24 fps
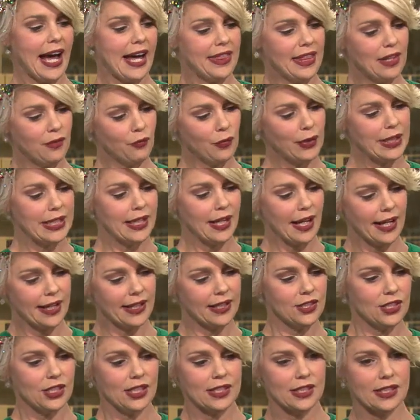and then we kind
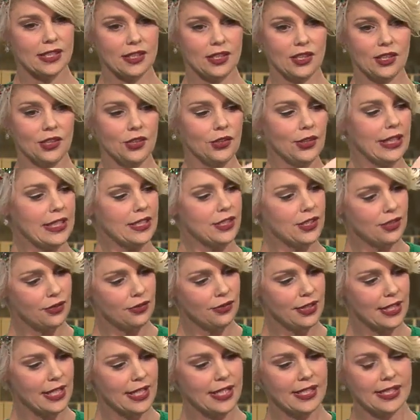of just, you can do
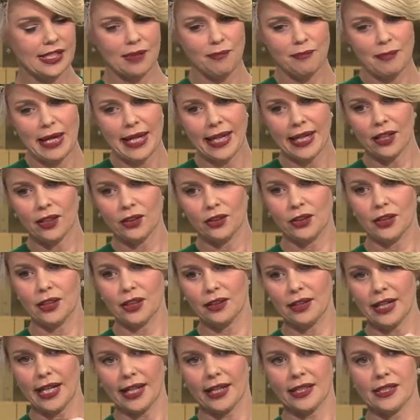this and make it
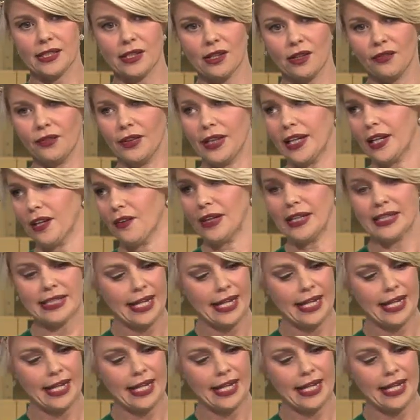look like a snowflake going